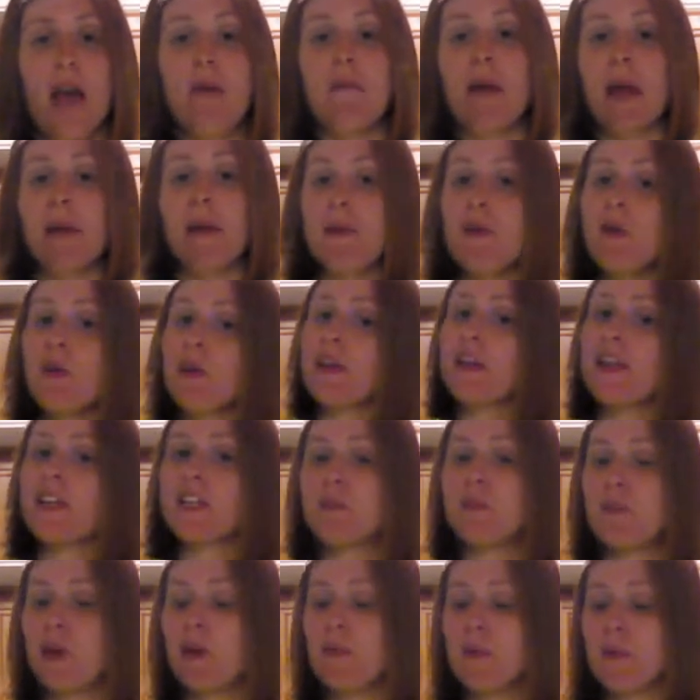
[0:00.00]
Maybe you can
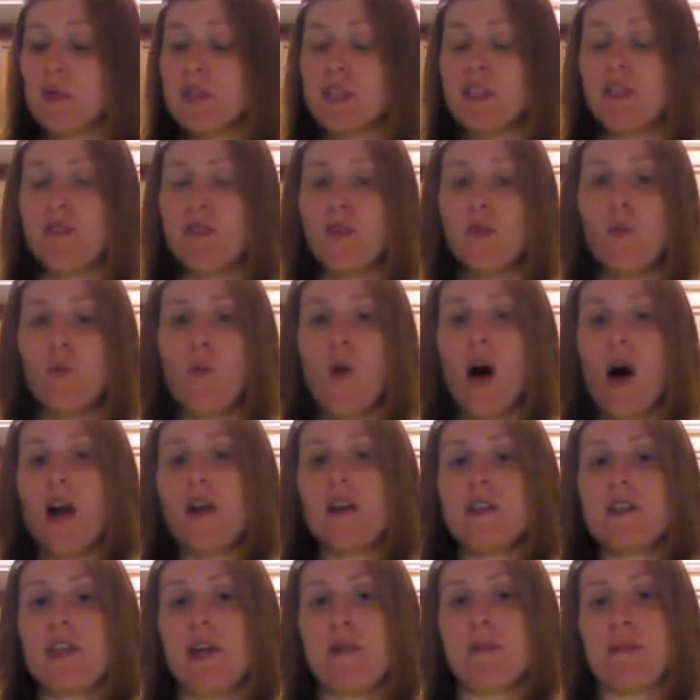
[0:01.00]
experiment with different
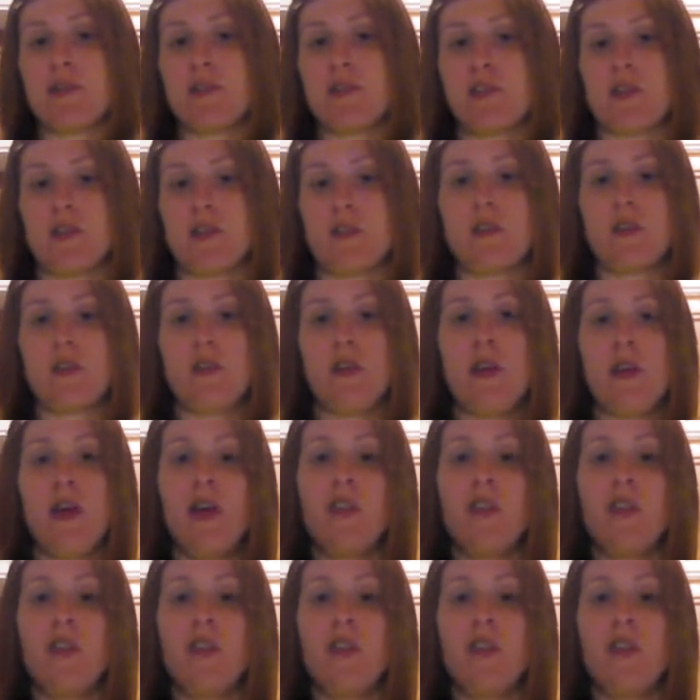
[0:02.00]
water temperatures.